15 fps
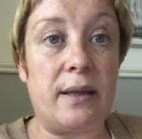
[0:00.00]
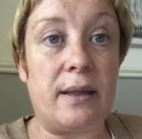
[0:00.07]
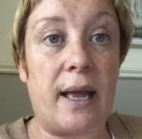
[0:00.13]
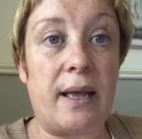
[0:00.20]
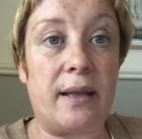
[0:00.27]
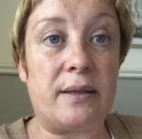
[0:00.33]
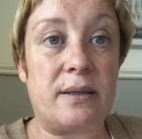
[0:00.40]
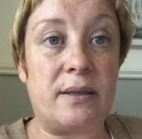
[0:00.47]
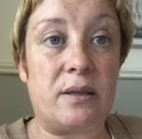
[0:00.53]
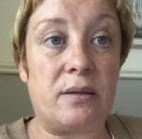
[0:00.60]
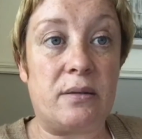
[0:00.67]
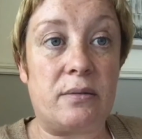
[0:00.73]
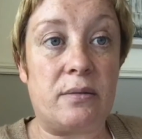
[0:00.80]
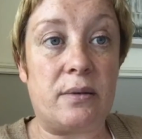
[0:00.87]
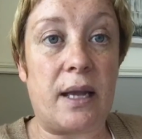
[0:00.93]

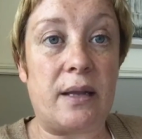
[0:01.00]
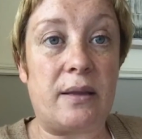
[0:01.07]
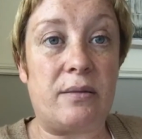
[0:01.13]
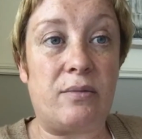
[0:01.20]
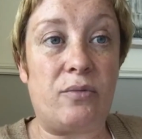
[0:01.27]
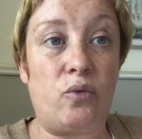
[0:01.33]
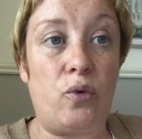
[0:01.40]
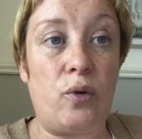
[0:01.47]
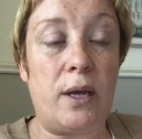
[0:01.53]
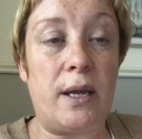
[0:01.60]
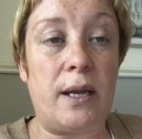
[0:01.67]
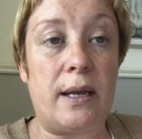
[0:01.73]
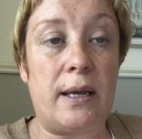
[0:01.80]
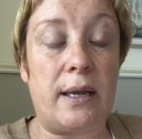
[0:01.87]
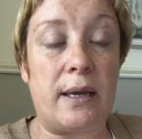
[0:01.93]
that
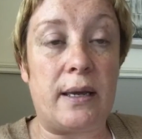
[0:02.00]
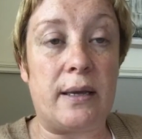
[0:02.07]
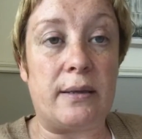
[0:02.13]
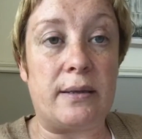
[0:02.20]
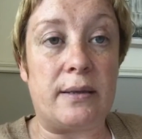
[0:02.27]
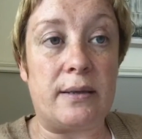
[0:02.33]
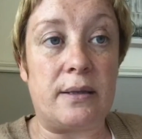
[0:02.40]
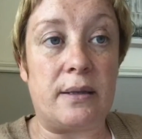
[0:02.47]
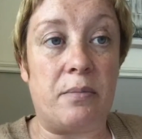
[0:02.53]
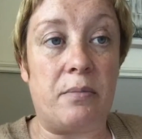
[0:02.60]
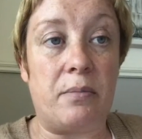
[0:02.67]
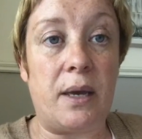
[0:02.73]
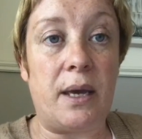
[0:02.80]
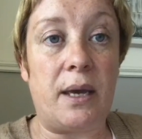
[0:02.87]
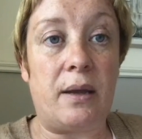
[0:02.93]
really is the
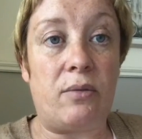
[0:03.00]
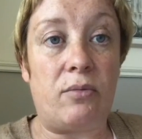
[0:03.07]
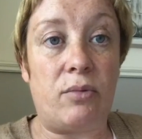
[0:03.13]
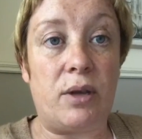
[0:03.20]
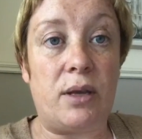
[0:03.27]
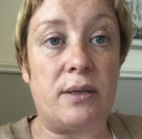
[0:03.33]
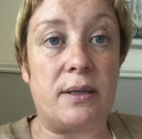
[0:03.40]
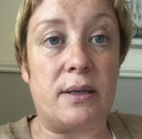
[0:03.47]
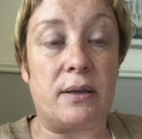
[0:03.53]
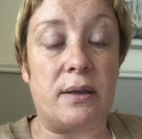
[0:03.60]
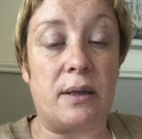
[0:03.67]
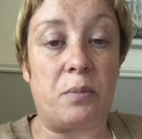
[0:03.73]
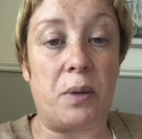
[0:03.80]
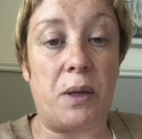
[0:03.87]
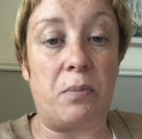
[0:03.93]
main reason
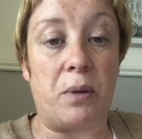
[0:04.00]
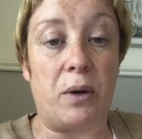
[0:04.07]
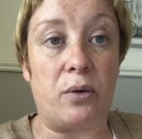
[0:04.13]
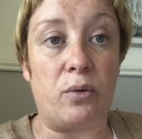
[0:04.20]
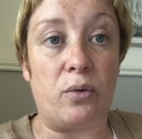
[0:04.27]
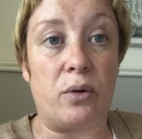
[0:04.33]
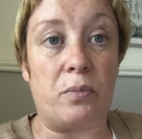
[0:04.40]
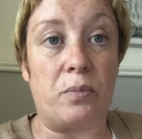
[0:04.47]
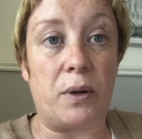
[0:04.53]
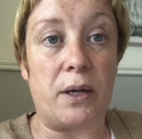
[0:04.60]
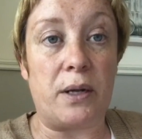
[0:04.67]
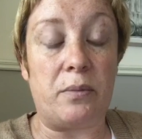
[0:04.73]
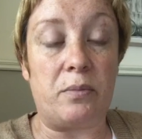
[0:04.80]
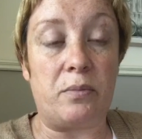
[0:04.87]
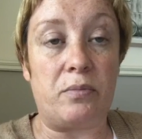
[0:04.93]
that people who complete